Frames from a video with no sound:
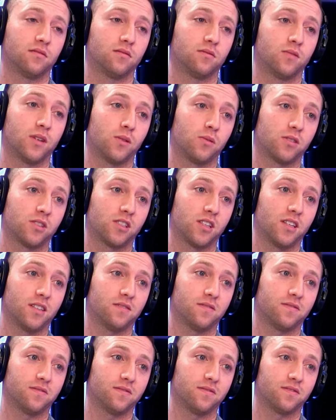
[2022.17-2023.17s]
We will see.
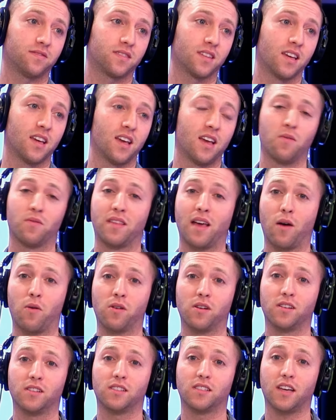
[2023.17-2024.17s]
Bye. That
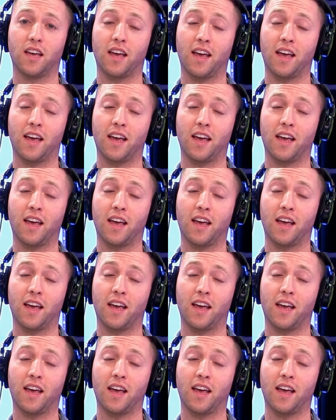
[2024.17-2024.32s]
was